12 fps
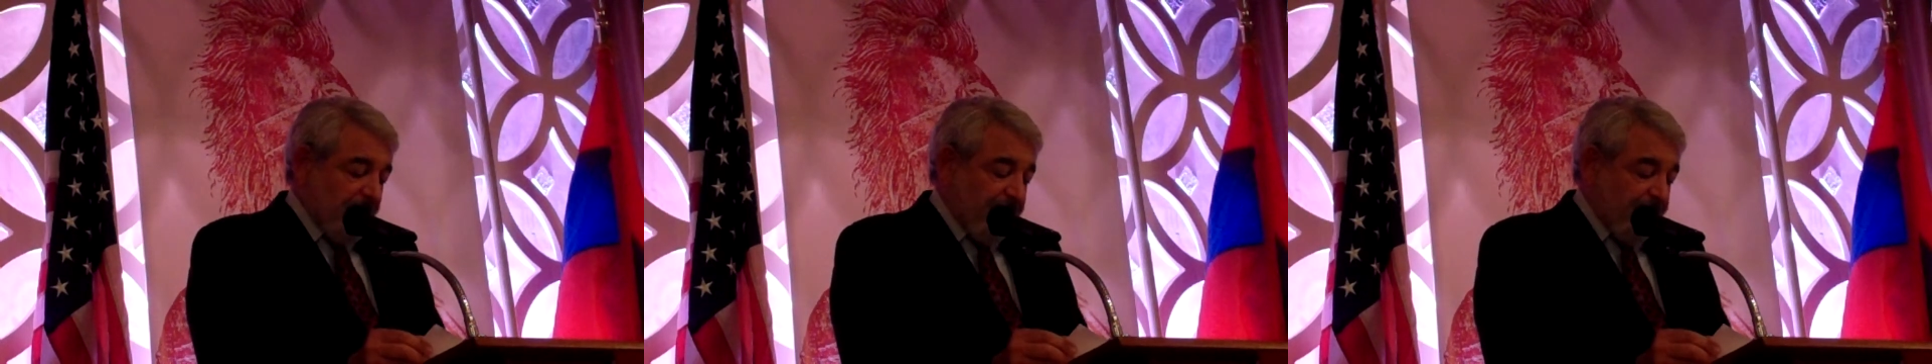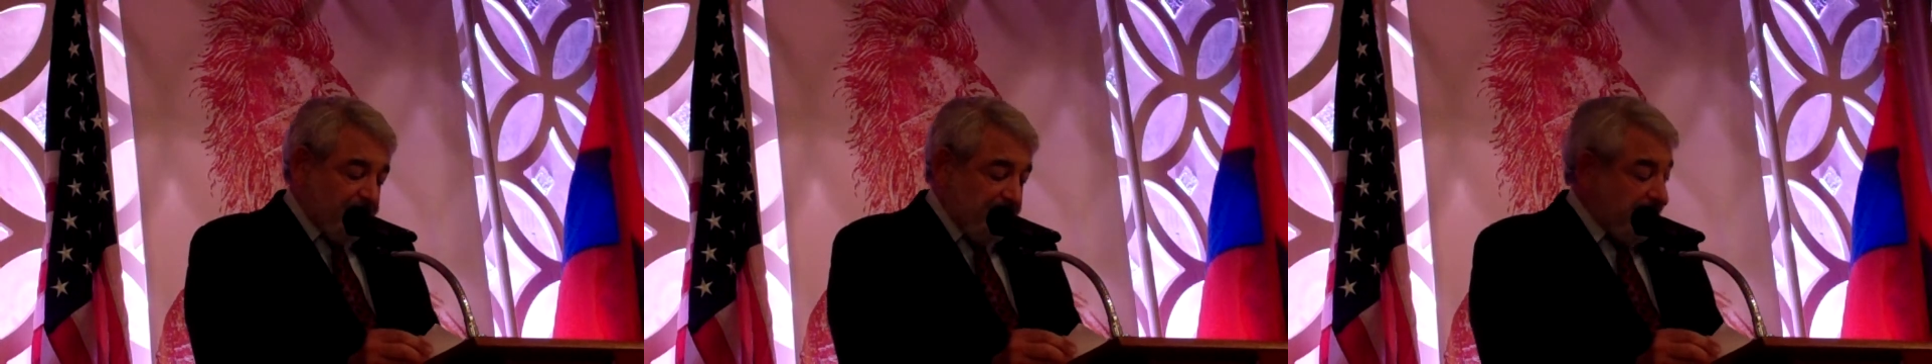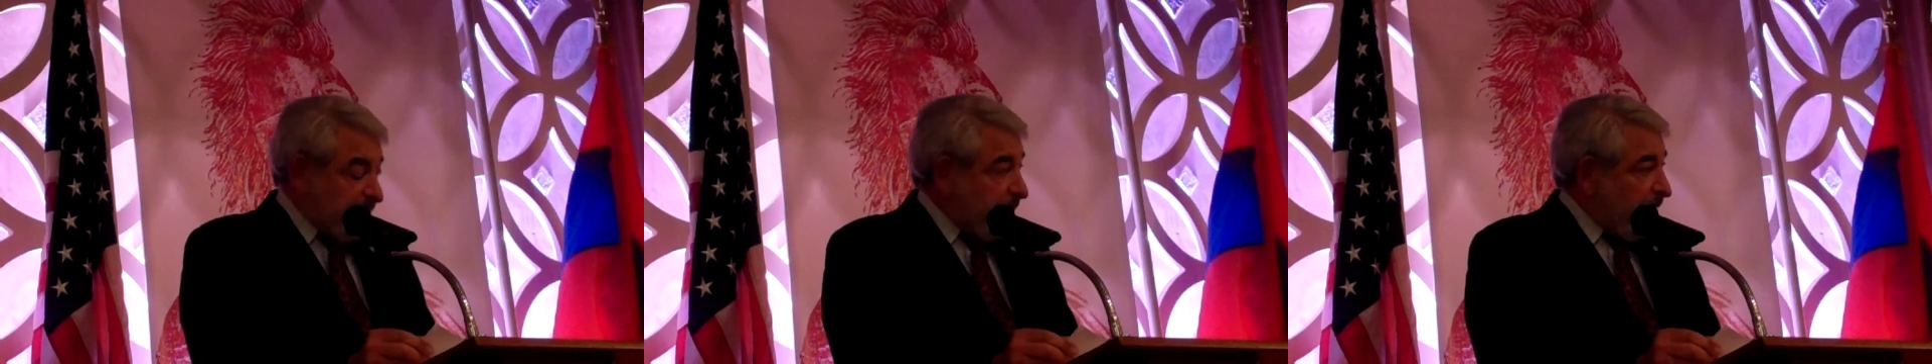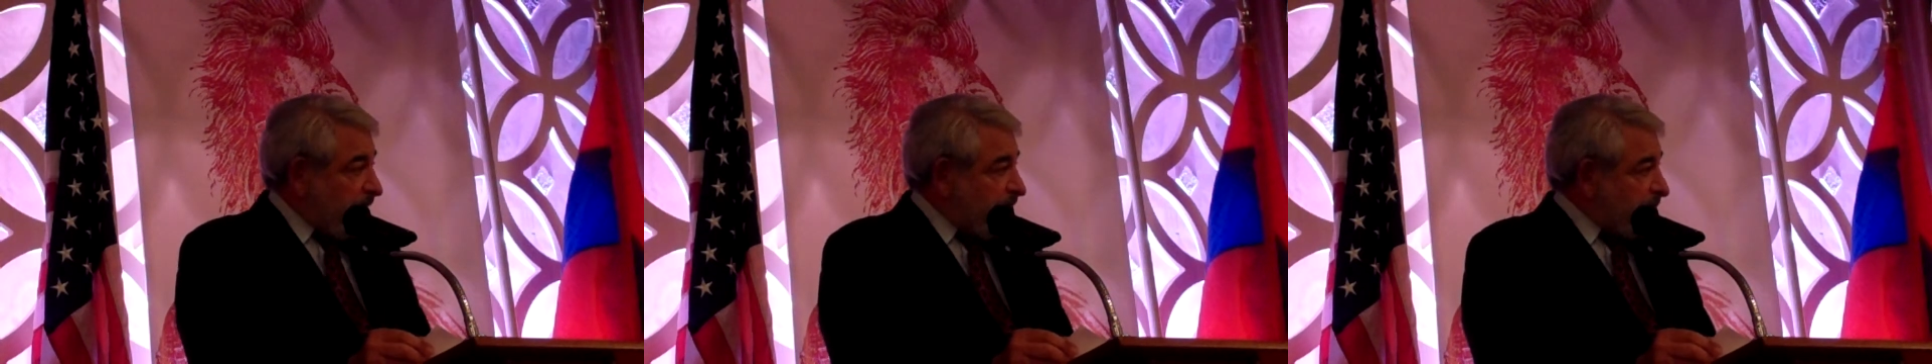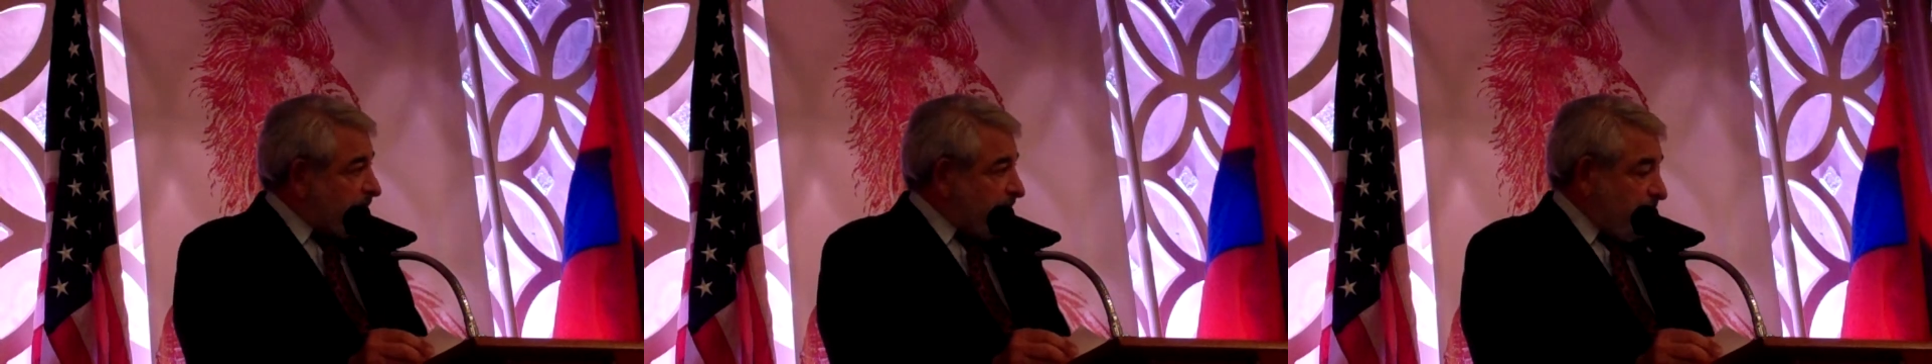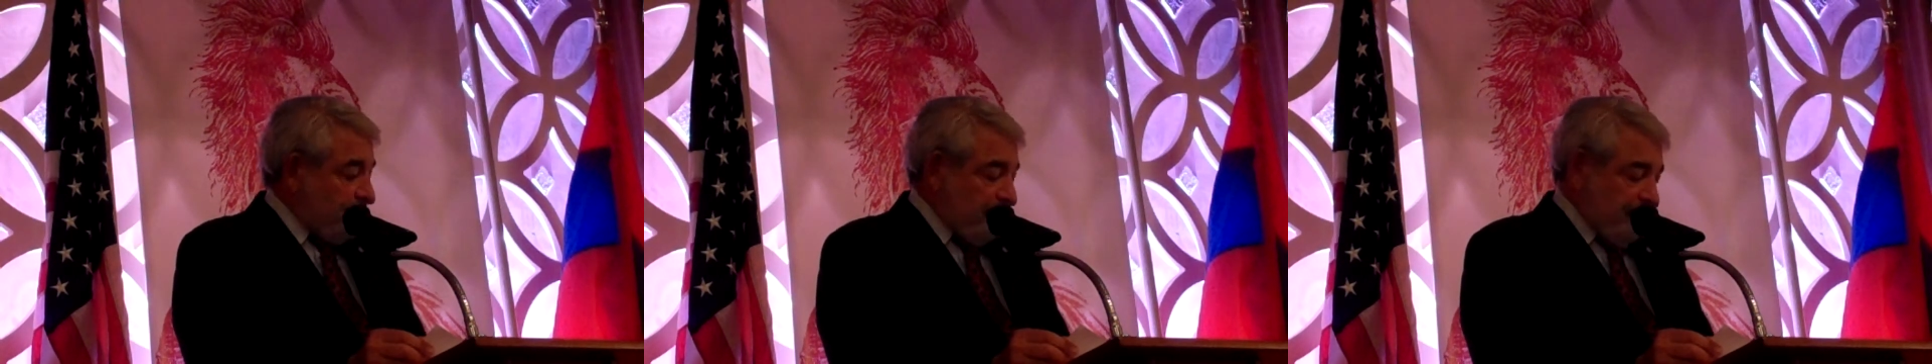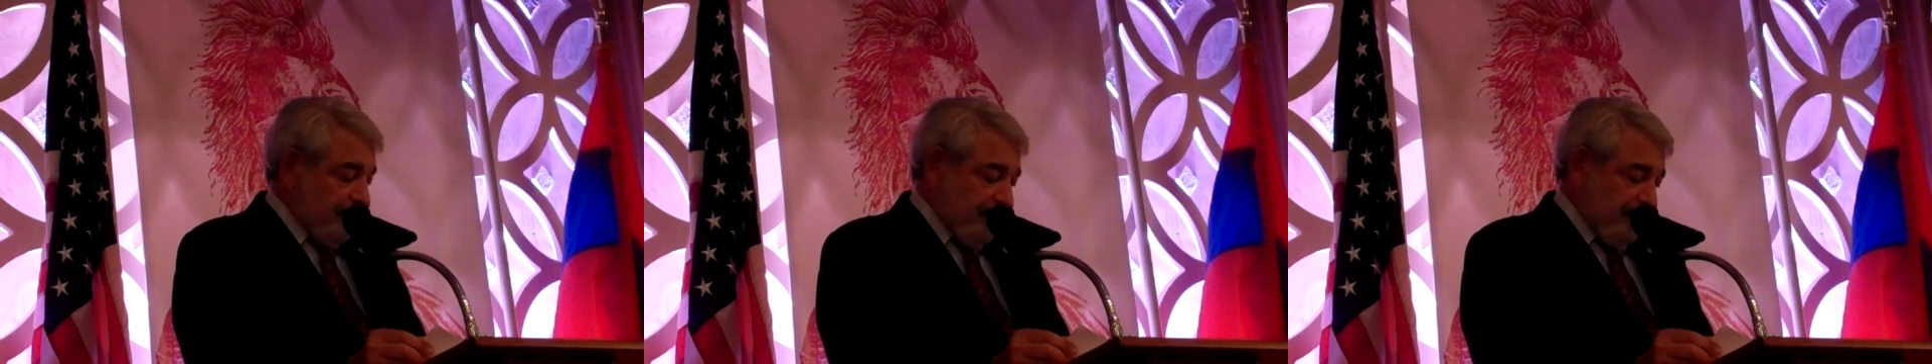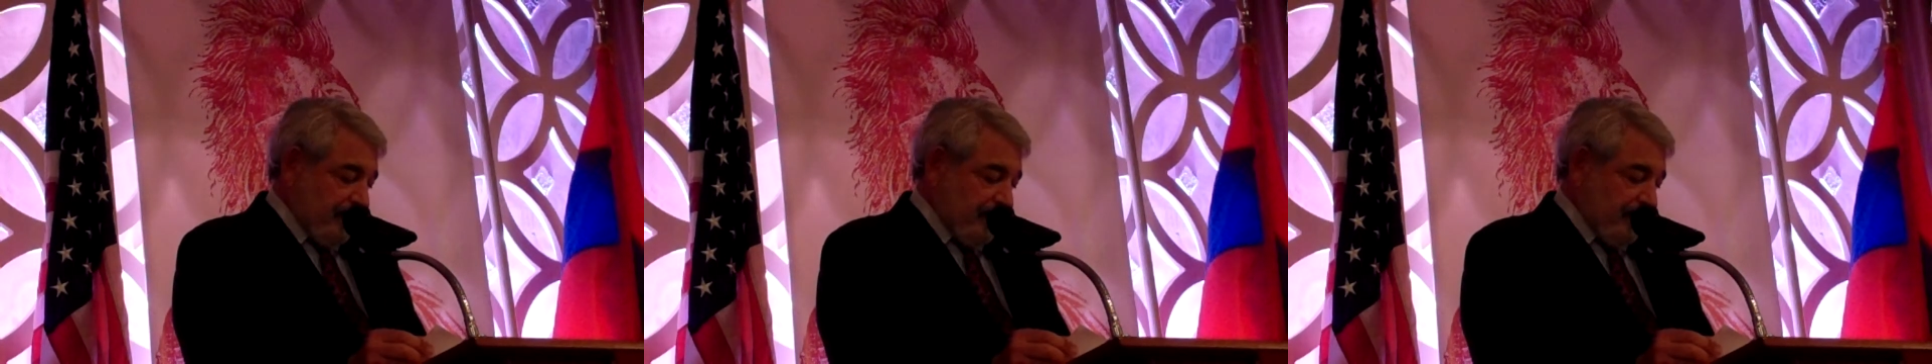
office and expelled from school.